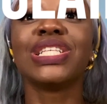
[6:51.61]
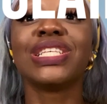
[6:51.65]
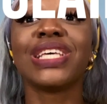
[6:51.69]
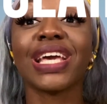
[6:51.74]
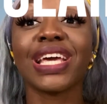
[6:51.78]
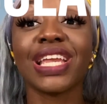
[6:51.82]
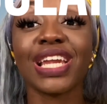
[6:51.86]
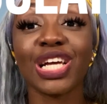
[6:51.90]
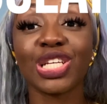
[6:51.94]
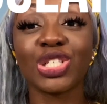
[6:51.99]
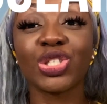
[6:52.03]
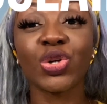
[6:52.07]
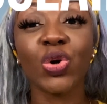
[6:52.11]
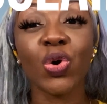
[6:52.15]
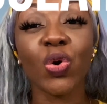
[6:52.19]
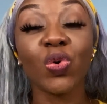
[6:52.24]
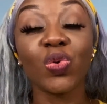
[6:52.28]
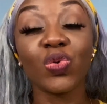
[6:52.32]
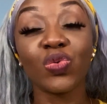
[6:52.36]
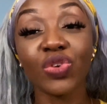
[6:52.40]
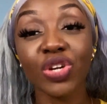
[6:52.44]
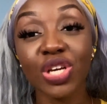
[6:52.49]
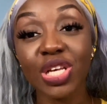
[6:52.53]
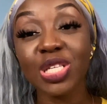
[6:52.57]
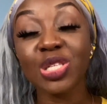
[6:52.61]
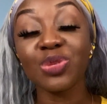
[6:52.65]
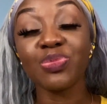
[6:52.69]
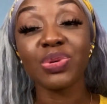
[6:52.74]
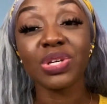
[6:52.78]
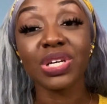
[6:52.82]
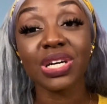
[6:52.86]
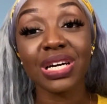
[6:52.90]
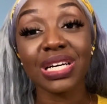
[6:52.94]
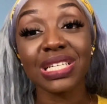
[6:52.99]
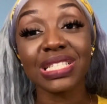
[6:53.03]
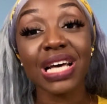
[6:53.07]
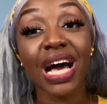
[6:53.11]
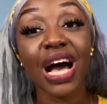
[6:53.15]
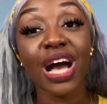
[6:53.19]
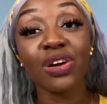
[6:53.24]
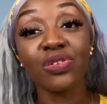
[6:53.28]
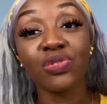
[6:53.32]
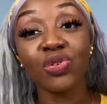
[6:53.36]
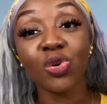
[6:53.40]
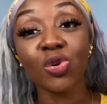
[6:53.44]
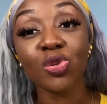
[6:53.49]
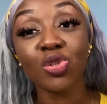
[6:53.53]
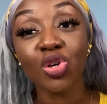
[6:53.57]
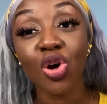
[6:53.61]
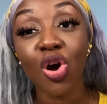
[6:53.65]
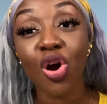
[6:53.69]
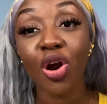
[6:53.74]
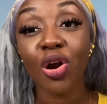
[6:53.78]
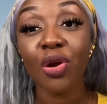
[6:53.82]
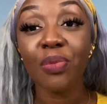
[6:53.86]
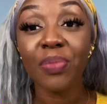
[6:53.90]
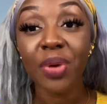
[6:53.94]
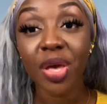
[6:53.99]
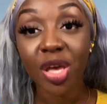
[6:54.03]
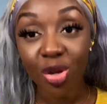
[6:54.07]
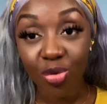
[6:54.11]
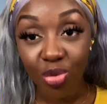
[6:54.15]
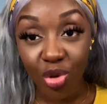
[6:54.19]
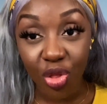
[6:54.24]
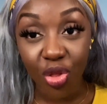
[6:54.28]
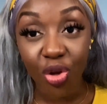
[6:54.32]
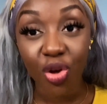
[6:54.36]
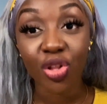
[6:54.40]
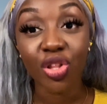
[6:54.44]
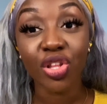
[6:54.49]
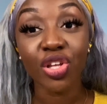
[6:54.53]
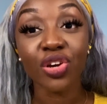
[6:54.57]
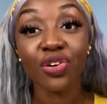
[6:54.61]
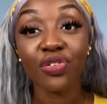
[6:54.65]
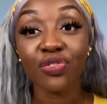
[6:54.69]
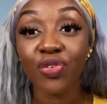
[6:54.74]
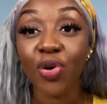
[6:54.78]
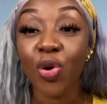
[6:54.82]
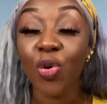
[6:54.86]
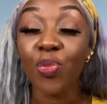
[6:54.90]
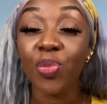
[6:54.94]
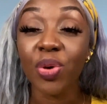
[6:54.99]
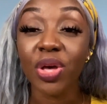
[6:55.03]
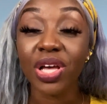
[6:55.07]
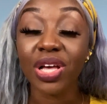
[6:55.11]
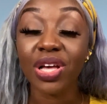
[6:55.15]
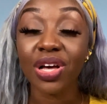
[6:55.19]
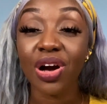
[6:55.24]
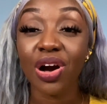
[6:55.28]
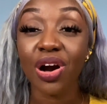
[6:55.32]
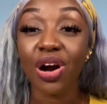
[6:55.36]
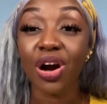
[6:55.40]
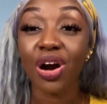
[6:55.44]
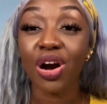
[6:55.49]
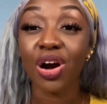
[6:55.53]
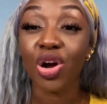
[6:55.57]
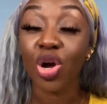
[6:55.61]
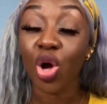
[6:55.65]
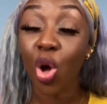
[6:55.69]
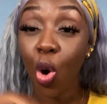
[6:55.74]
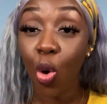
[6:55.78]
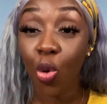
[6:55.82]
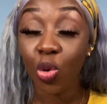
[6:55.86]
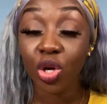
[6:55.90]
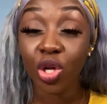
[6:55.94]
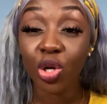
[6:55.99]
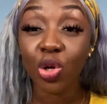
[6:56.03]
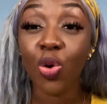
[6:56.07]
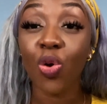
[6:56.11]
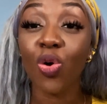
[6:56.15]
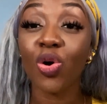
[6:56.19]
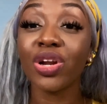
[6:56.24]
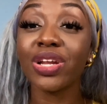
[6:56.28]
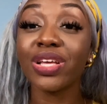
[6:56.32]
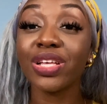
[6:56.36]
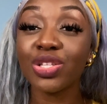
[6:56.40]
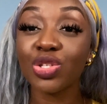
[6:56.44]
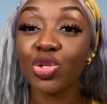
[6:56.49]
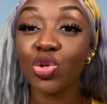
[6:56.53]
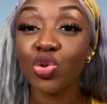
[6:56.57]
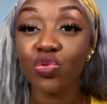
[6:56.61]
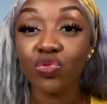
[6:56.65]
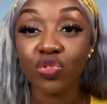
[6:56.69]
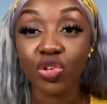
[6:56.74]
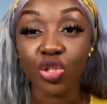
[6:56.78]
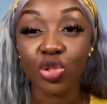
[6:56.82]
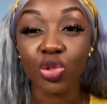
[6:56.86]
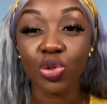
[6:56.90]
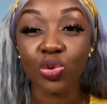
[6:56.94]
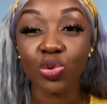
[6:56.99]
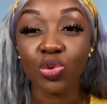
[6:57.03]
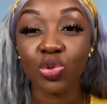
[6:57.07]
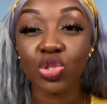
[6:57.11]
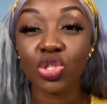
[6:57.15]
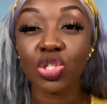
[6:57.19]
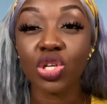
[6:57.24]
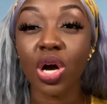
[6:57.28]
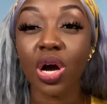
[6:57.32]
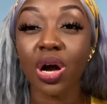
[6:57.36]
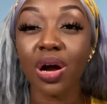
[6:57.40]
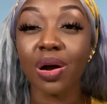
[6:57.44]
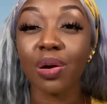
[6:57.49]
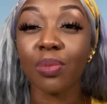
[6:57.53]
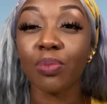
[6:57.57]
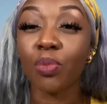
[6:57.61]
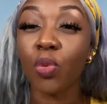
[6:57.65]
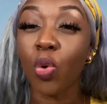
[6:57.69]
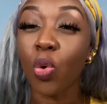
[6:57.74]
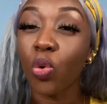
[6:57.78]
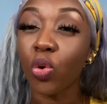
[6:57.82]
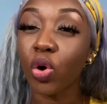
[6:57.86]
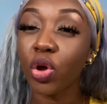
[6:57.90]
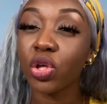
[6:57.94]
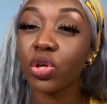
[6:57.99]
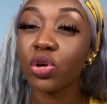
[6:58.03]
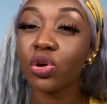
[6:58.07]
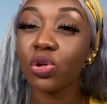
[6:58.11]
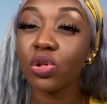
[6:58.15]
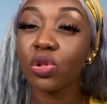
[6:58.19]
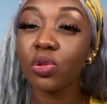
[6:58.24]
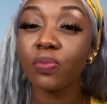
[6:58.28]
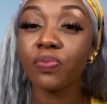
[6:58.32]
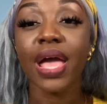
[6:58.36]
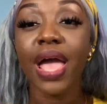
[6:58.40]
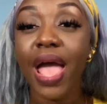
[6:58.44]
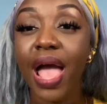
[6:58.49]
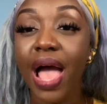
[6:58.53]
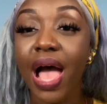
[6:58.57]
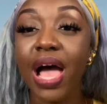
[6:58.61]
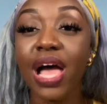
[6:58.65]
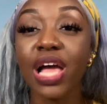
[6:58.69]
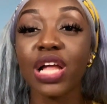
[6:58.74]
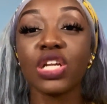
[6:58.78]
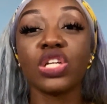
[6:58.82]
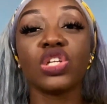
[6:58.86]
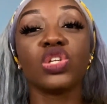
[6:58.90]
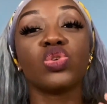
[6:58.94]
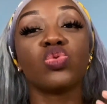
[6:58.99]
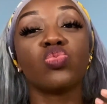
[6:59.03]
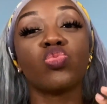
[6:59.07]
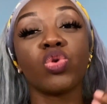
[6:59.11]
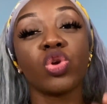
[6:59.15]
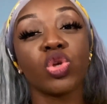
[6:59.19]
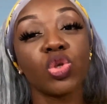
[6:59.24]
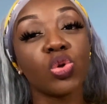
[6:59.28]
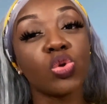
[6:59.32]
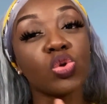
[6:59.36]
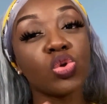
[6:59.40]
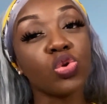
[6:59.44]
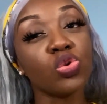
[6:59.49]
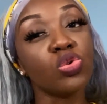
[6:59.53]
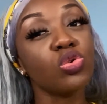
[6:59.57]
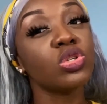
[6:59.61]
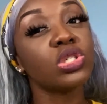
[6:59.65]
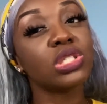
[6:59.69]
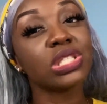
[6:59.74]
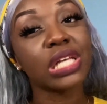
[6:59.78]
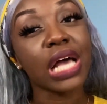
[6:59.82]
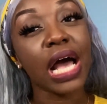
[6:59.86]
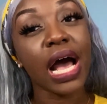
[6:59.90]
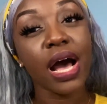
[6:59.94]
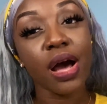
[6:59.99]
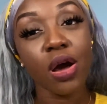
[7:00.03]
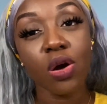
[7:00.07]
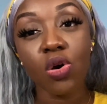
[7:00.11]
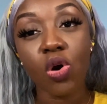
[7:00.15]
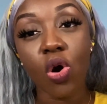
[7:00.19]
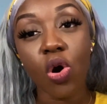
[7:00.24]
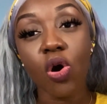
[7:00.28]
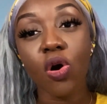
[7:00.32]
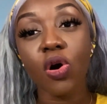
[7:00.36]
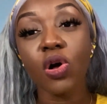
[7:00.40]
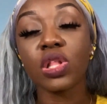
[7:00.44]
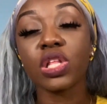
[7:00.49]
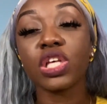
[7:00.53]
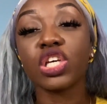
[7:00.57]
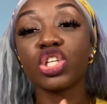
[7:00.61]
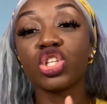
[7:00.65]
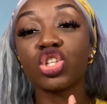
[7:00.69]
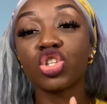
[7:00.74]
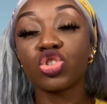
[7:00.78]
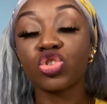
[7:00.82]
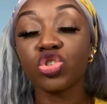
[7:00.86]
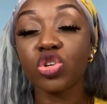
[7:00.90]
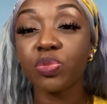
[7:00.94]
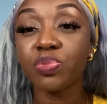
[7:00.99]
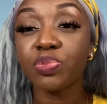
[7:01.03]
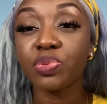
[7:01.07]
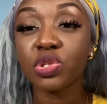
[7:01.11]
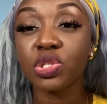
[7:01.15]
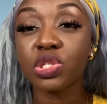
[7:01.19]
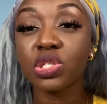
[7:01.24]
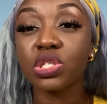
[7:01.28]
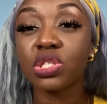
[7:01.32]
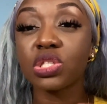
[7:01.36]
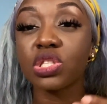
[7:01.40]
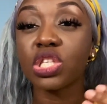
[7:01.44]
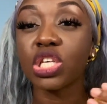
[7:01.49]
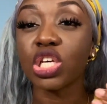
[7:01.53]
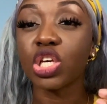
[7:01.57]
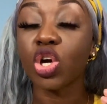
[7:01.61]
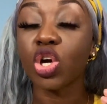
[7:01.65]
Take it at your own risk, because iPhones are made with oleophobic coating on it to reduce oil, and when you use the alcohol, it strips the